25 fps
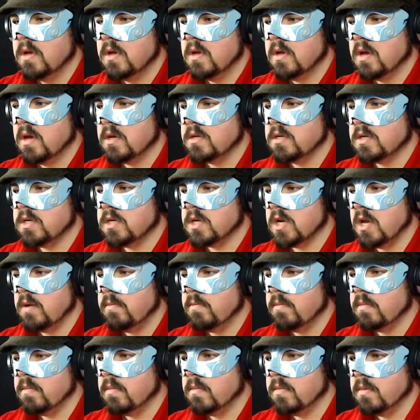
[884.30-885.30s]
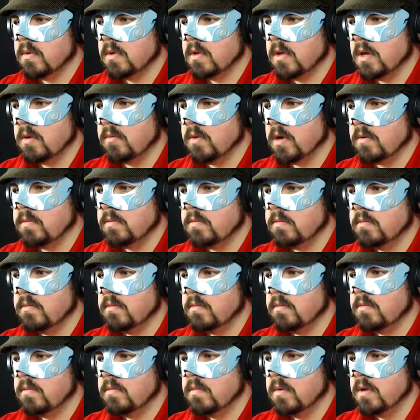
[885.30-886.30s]
That's a shame. Oh well.
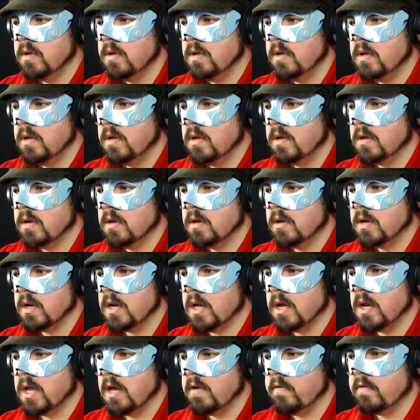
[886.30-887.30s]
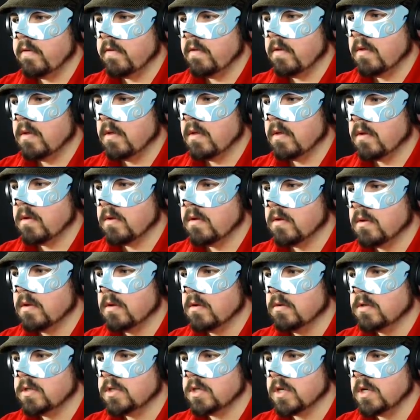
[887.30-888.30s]
Good luck, love.
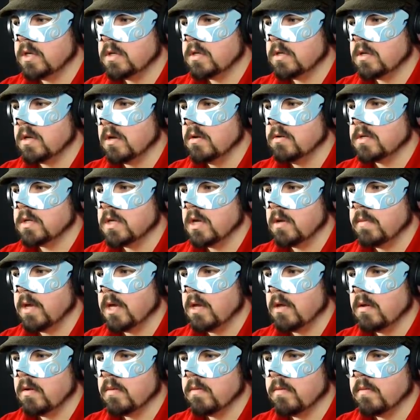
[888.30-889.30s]
Oh shit, don't see me.